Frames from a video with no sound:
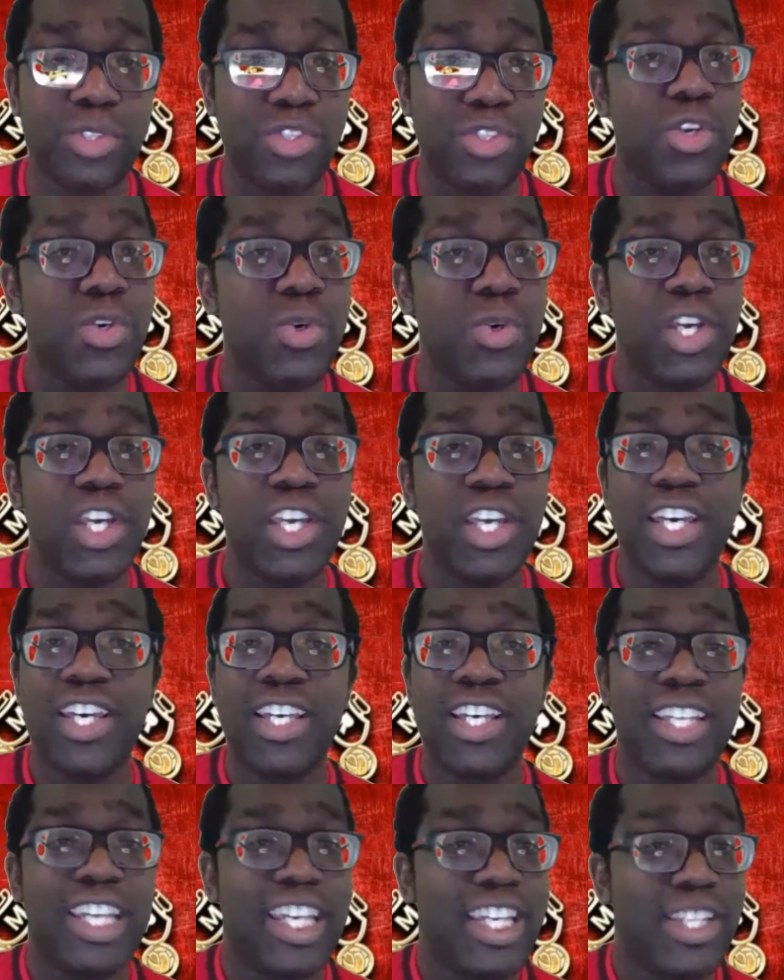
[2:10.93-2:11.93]
So,
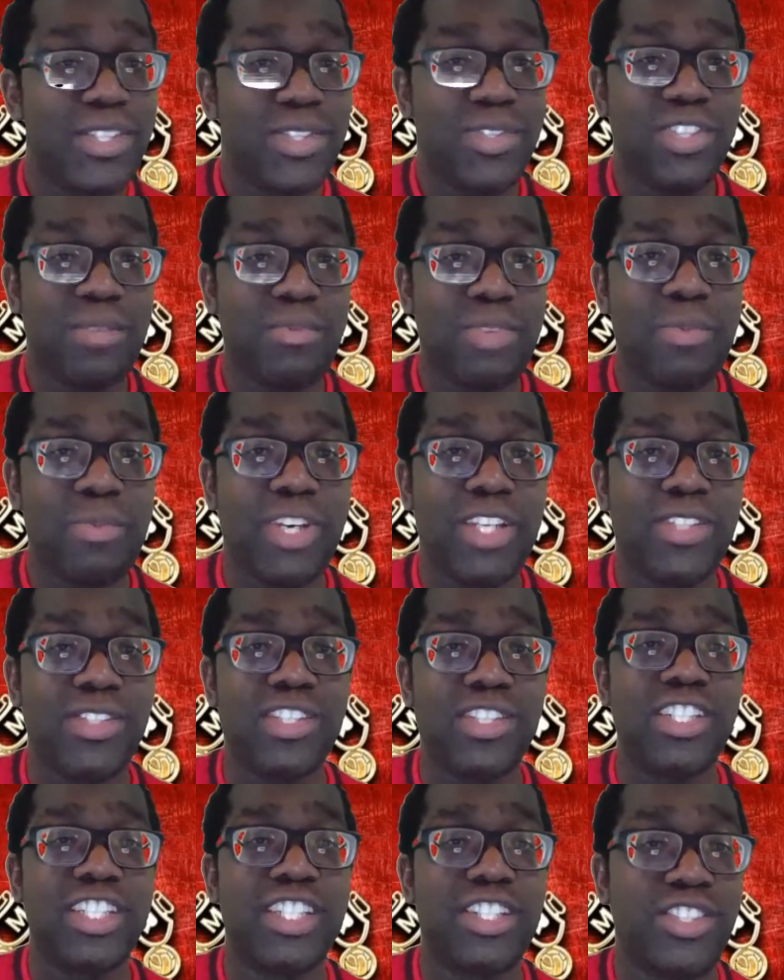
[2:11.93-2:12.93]
in summary,
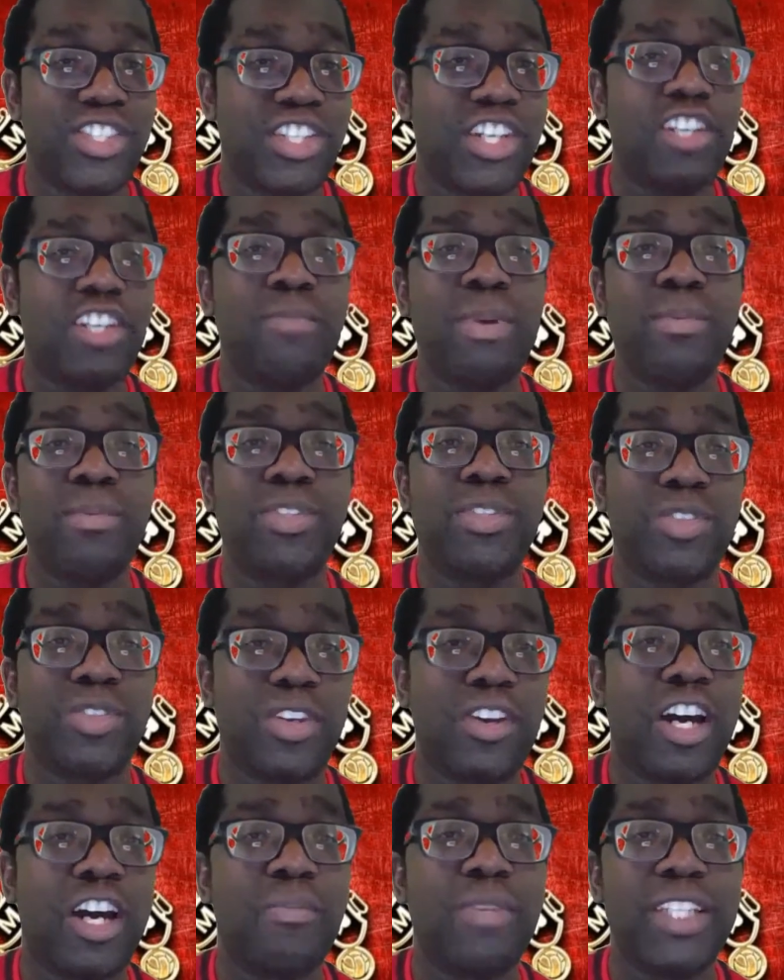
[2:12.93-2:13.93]
basically, channel memberships
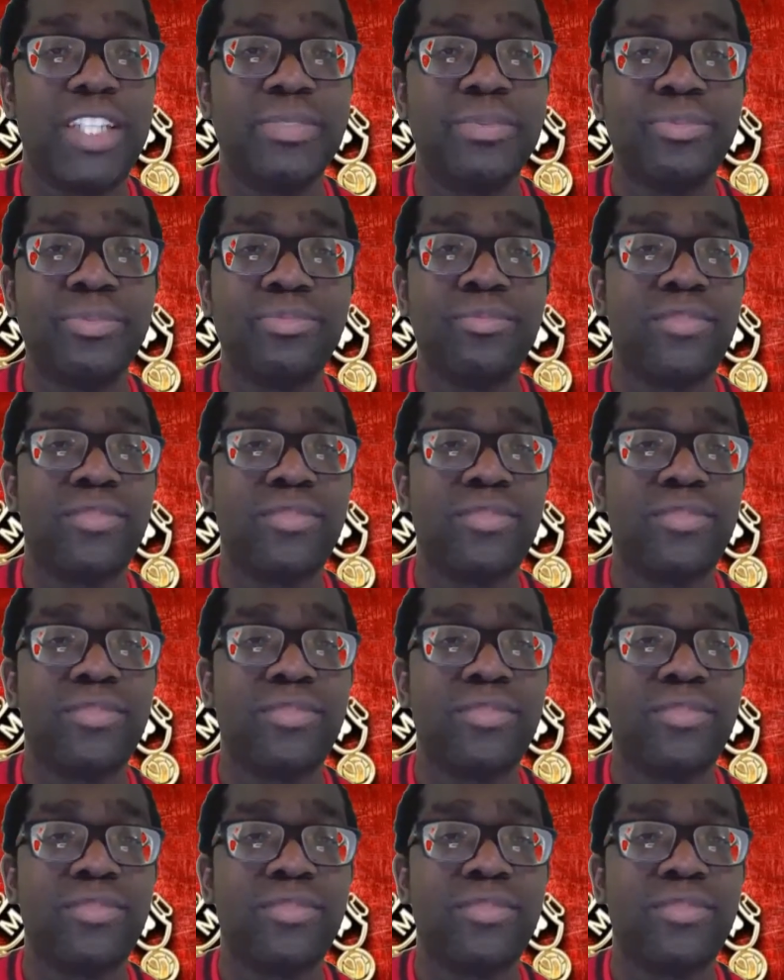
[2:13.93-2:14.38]
are coming.